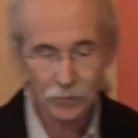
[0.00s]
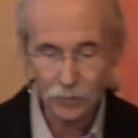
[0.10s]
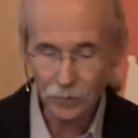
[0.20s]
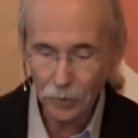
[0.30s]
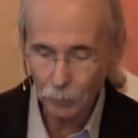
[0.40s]

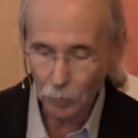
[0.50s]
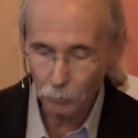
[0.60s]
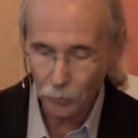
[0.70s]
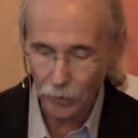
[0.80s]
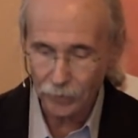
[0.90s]
can come
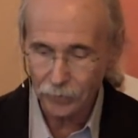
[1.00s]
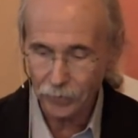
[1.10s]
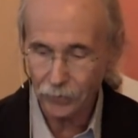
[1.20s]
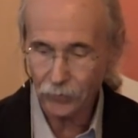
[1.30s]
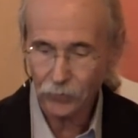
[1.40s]
up with
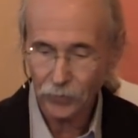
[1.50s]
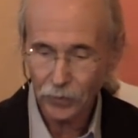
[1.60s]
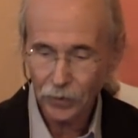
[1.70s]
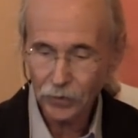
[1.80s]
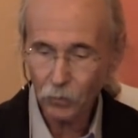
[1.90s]
ideas
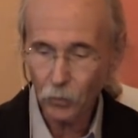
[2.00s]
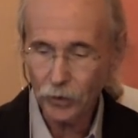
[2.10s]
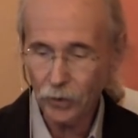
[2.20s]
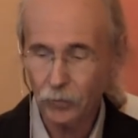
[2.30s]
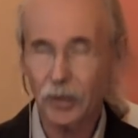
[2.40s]
that
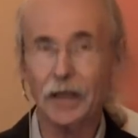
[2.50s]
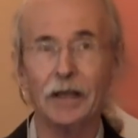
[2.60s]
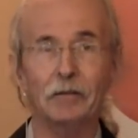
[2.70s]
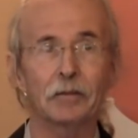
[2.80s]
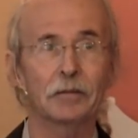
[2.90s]
we don't
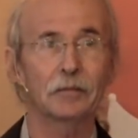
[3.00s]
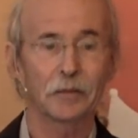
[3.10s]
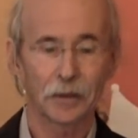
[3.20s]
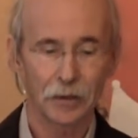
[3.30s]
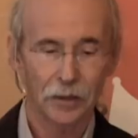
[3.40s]
have,
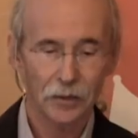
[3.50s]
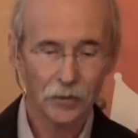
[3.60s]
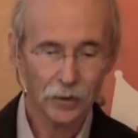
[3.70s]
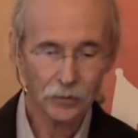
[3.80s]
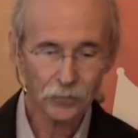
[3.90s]

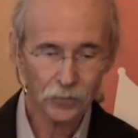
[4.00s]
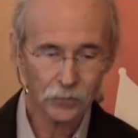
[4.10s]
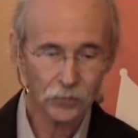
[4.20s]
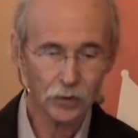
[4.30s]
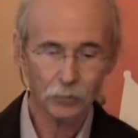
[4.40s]
things that
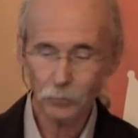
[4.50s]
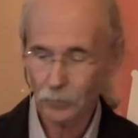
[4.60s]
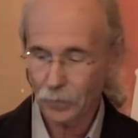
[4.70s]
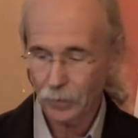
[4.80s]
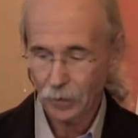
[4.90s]
seem
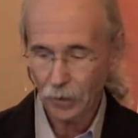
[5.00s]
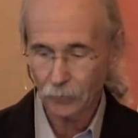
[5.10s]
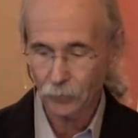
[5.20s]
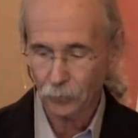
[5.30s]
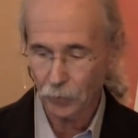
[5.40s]

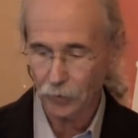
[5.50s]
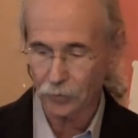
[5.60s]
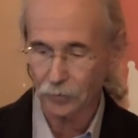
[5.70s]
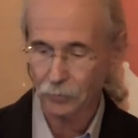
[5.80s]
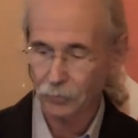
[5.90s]
unfamiliar.